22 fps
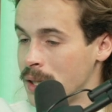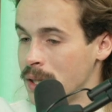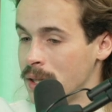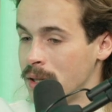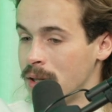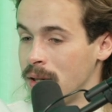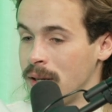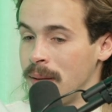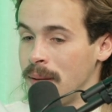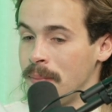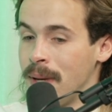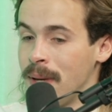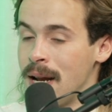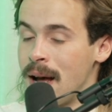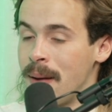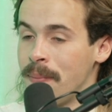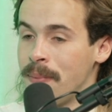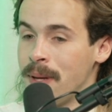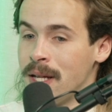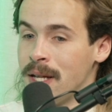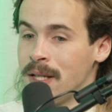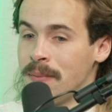or it may
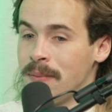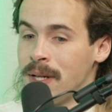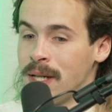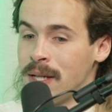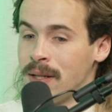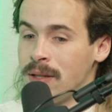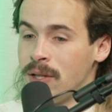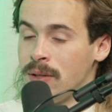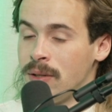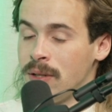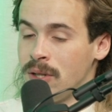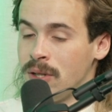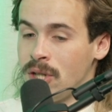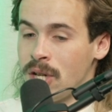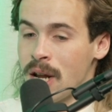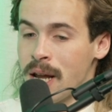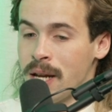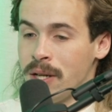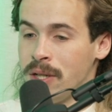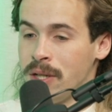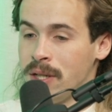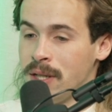not be as many
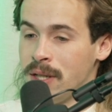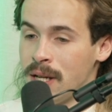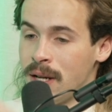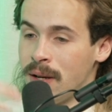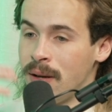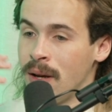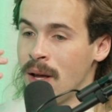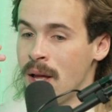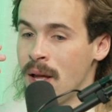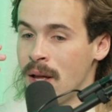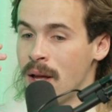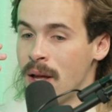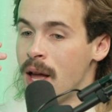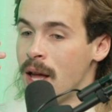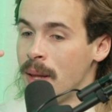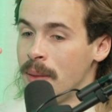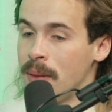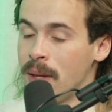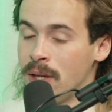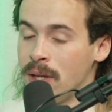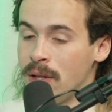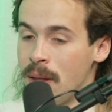changes in
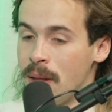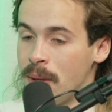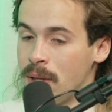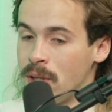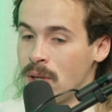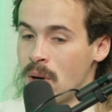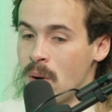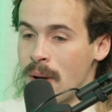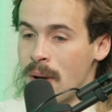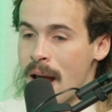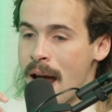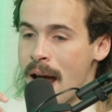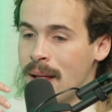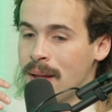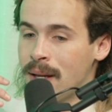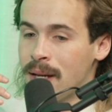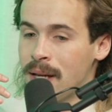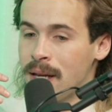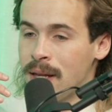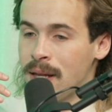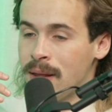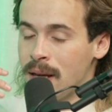the
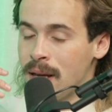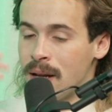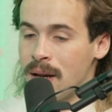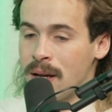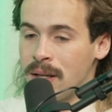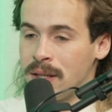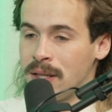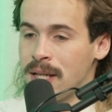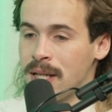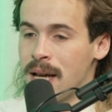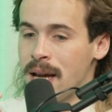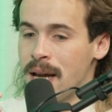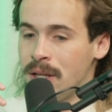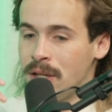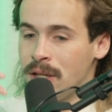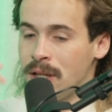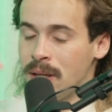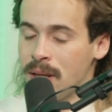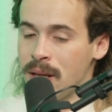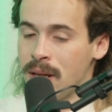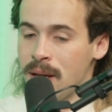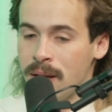tonality, the
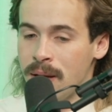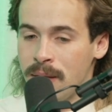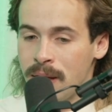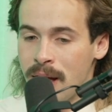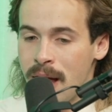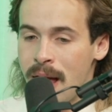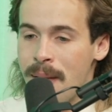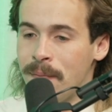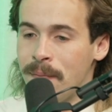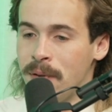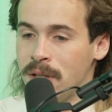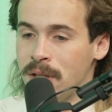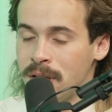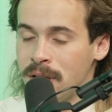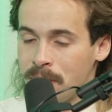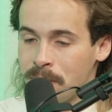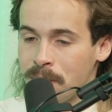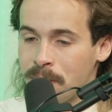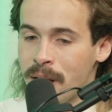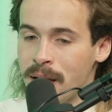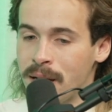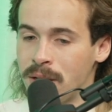enunciation, the emphasis
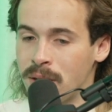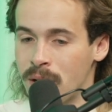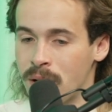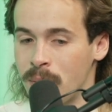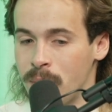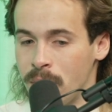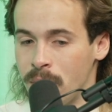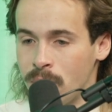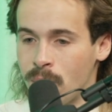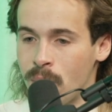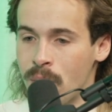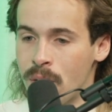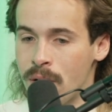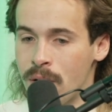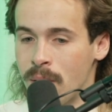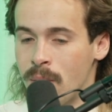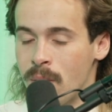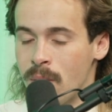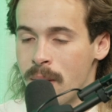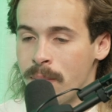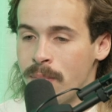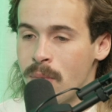placed on which word at
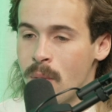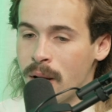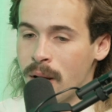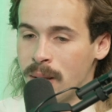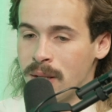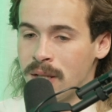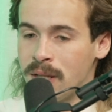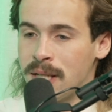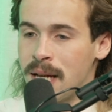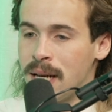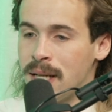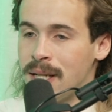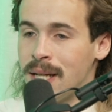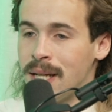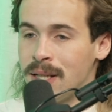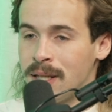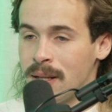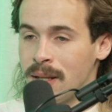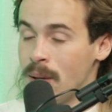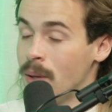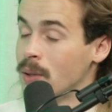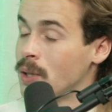what point in the sentence,
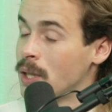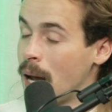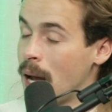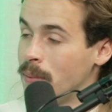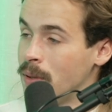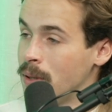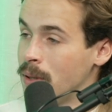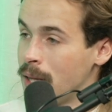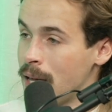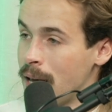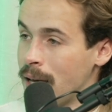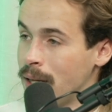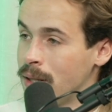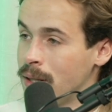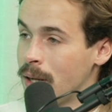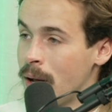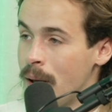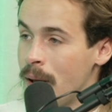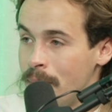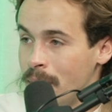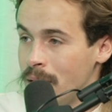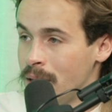and those types of things,
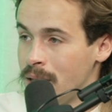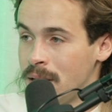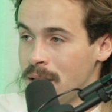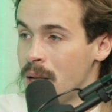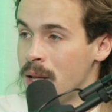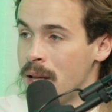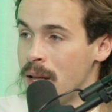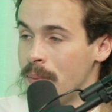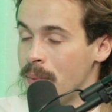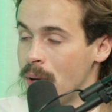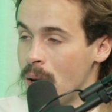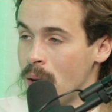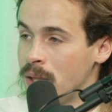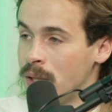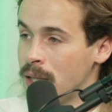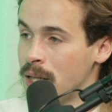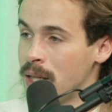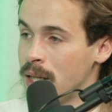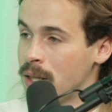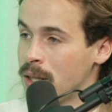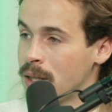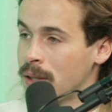but it's still
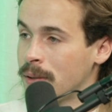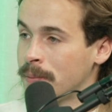hypnosis.